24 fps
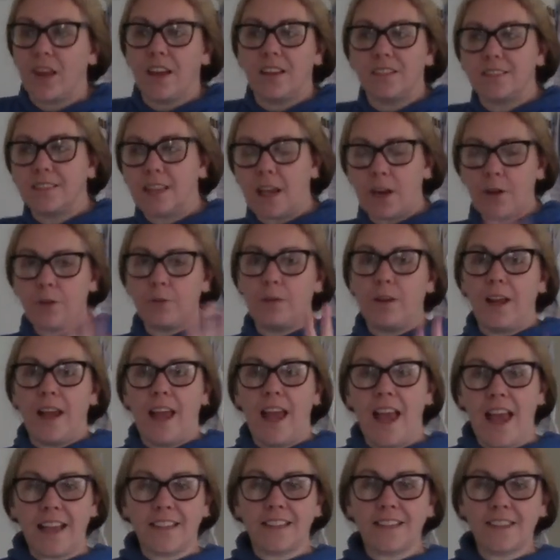So
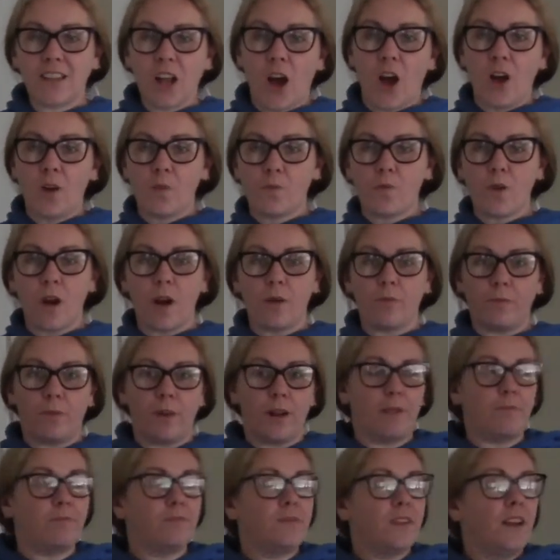it's not a
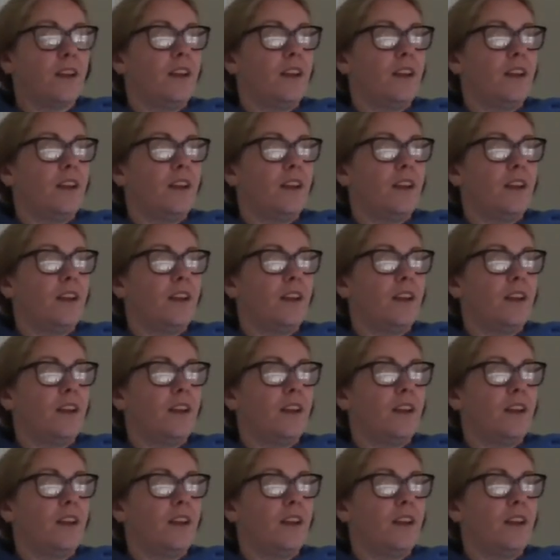problem,